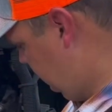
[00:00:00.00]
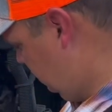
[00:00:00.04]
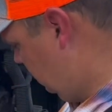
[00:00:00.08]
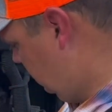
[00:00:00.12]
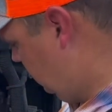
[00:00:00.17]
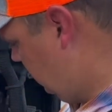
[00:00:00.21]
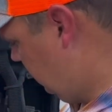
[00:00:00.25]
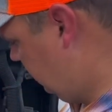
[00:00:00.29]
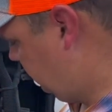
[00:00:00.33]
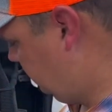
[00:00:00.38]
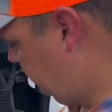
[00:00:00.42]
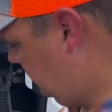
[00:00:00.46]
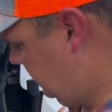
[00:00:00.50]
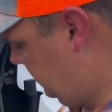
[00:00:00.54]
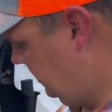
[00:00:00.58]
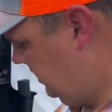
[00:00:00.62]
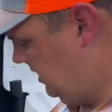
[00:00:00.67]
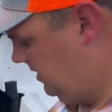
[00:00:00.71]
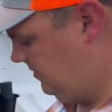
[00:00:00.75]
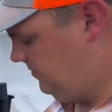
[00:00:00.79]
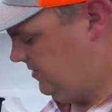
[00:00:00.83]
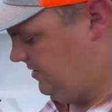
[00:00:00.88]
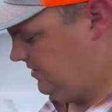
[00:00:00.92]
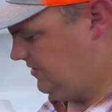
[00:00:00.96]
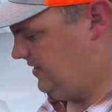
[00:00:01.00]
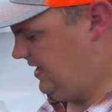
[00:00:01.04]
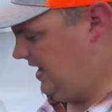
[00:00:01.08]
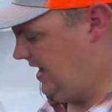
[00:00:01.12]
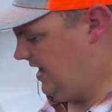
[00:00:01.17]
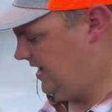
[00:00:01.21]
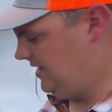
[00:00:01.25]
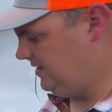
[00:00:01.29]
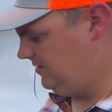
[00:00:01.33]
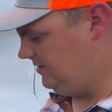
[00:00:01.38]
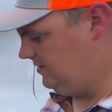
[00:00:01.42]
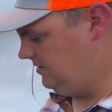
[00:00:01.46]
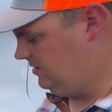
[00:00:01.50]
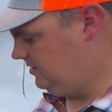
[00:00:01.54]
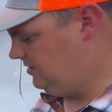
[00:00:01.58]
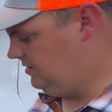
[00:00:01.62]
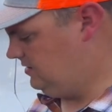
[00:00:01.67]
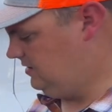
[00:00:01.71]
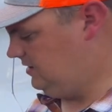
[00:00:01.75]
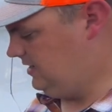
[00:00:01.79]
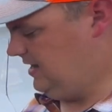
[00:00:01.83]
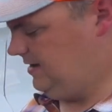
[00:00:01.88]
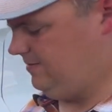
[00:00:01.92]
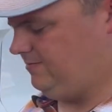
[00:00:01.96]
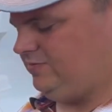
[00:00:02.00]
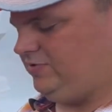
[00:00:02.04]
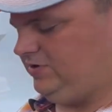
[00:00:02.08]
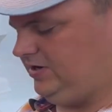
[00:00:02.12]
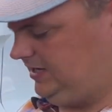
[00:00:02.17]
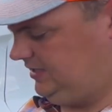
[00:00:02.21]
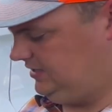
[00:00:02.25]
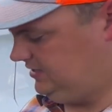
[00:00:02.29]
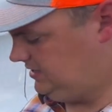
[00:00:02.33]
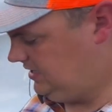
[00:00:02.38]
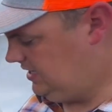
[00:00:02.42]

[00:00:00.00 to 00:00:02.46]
Once we're done with that, that brings